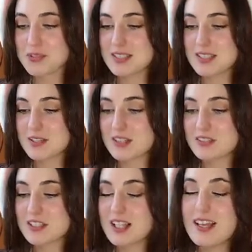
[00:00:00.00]

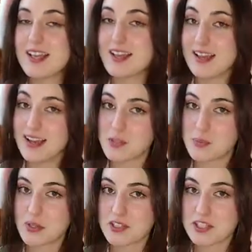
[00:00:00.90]
material
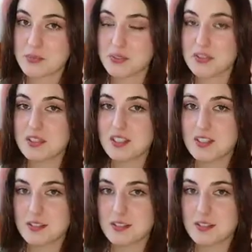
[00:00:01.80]
and possible